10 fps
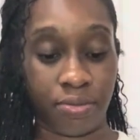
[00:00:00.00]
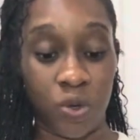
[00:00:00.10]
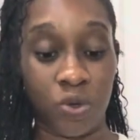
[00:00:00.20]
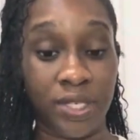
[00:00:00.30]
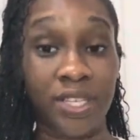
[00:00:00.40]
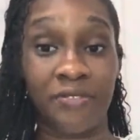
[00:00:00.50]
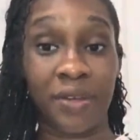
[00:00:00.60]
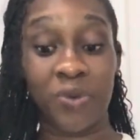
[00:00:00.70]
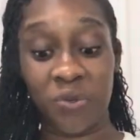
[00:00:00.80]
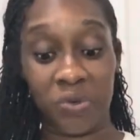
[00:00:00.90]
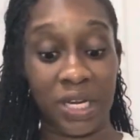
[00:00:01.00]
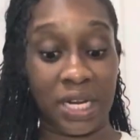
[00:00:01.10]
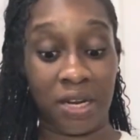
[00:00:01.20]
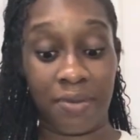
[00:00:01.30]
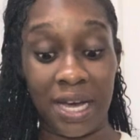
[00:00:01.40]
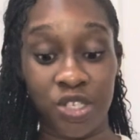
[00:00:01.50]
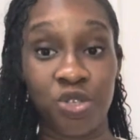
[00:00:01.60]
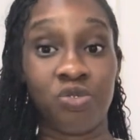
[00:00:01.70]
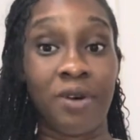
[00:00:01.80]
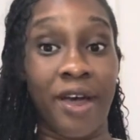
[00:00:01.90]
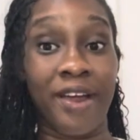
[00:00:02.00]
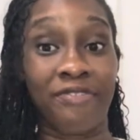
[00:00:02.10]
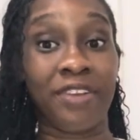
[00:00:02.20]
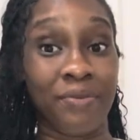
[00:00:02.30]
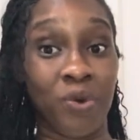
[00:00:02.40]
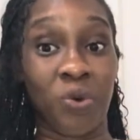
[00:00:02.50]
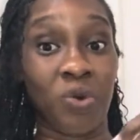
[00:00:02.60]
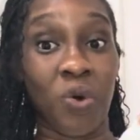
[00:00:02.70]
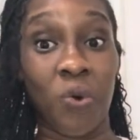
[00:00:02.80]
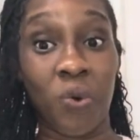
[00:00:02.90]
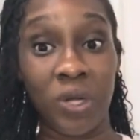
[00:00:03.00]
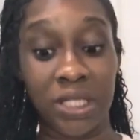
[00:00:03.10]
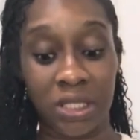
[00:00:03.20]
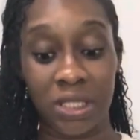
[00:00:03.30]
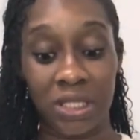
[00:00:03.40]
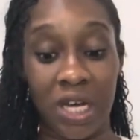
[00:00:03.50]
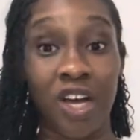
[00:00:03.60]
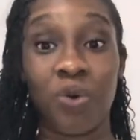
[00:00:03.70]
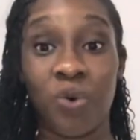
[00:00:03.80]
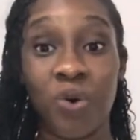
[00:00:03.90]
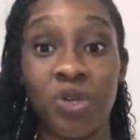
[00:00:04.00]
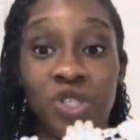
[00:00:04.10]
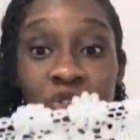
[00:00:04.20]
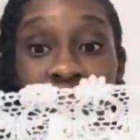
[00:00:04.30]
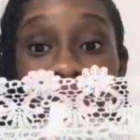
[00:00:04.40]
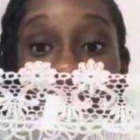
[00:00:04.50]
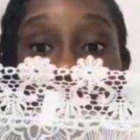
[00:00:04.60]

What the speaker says: gonna see if them look good in the bathroom or if them look old and look country.